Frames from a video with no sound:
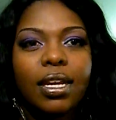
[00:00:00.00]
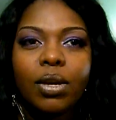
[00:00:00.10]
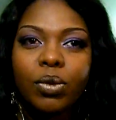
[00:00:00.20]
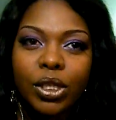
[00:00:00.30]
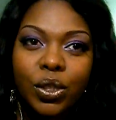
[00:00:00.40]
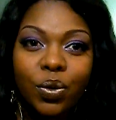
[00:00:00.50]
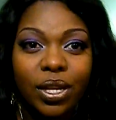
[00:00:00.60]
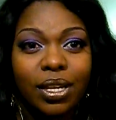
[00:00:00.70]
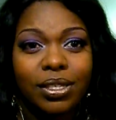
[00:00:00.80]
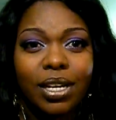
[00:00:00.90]
and it was
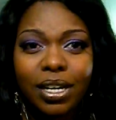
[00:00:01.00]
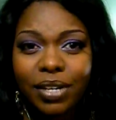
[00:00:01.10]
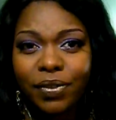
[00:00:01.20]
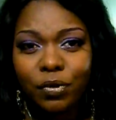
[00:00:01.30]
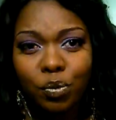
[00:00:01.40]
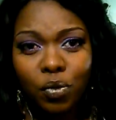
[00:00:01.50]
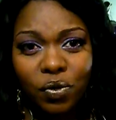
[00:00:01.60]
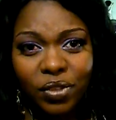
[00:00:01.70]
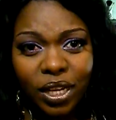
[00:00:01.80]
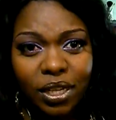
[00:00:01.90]
sewed in, so I couldn't even
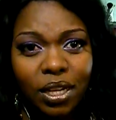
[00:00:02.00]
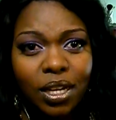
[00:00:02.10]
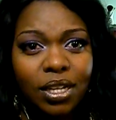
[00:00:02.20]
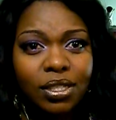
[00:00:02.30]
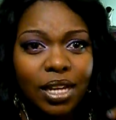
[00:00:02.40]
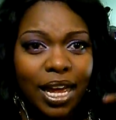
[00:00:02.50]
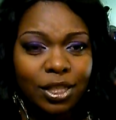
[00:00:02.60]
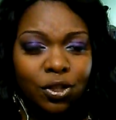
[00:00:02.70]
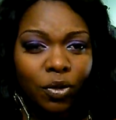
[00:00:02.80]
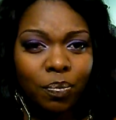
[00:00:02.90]
remove it. So I
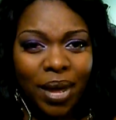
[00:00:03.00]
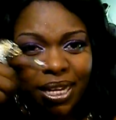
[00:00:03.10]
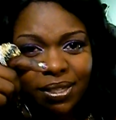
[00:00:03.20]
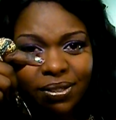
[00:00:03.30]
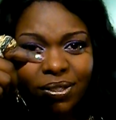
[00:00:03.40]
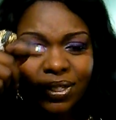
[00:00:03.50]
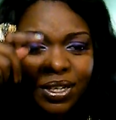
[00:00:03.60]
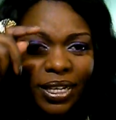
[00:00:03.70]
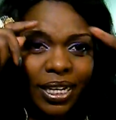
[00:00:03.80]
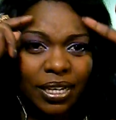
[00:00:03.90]
had to go back to
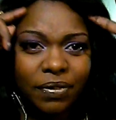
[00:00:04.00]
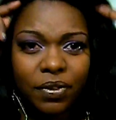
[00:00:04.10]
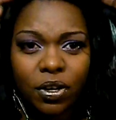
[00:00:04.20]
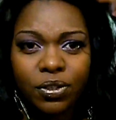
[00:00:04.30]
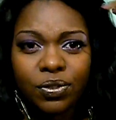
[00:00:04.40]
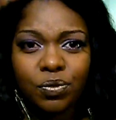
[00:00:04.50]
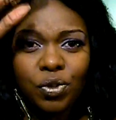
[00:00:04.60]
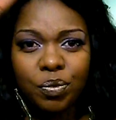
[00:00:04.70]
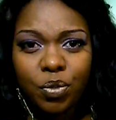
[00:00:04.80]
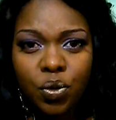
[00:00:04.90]
the young lady for her to
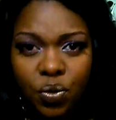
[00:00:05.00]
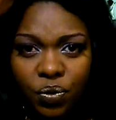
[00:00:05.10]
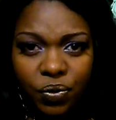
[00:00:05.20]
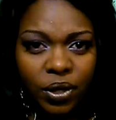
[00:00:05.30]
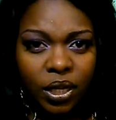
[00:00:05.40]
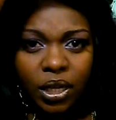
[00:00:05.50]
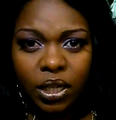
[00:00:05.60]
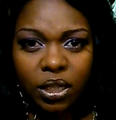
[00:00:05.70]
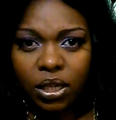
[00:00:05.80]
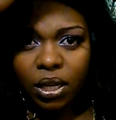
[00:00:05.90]
remove,
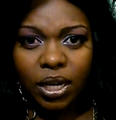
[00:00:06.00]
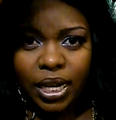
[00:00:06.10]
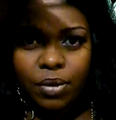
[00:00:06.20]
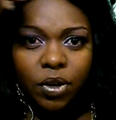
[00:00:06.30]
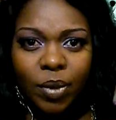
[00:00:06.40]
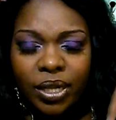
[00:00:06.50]
you know, because I didn't